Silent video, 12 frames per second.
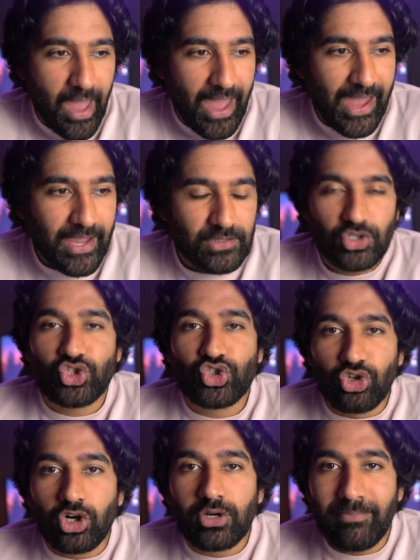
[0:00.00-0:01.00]
and
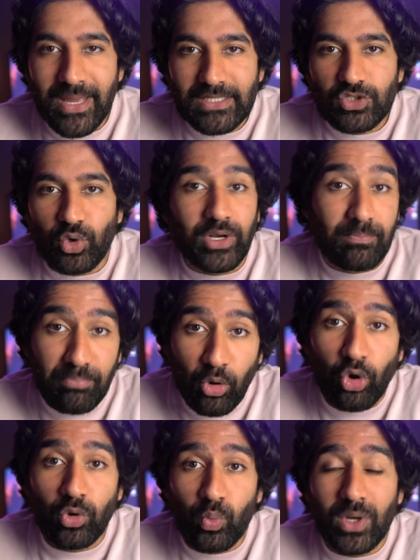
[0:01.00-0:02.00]
strong mentor, an
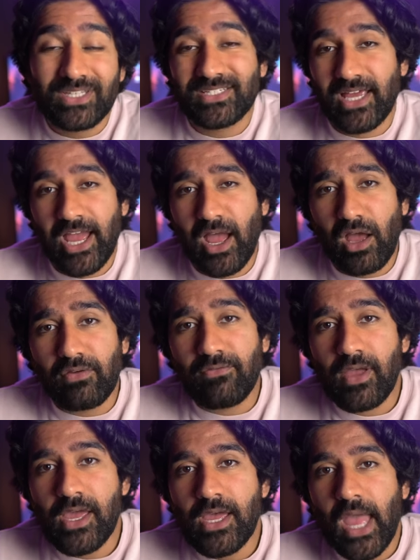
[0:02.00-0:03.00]
important one to
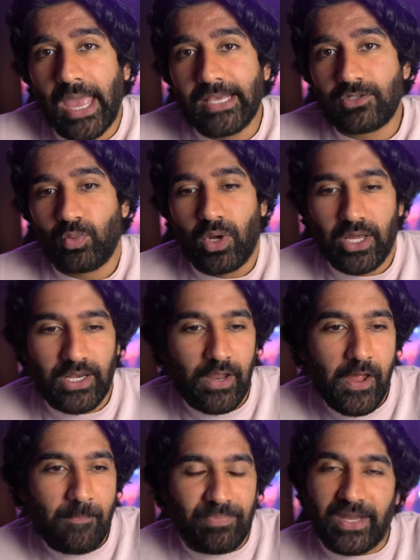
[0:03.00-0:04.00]
have, is
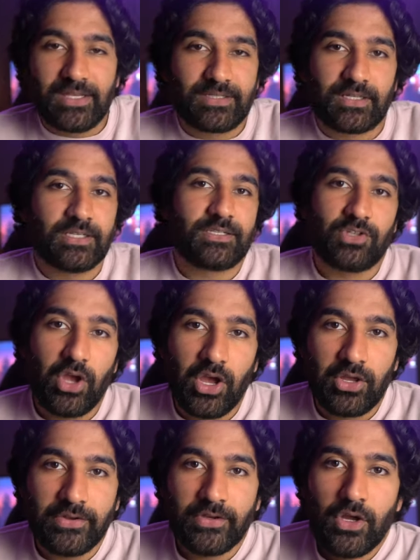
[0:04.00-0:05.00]
one that is
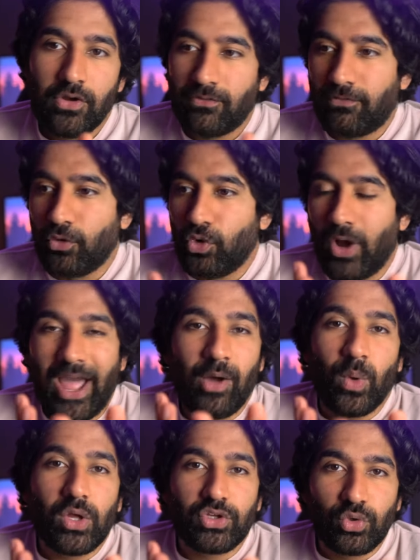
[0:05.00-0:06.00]
concerned for how
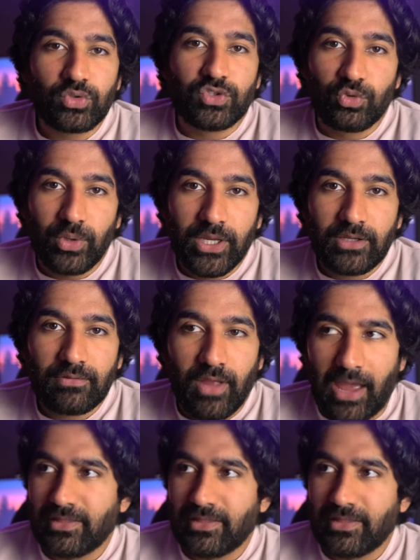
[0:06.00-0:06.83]
well you're doing.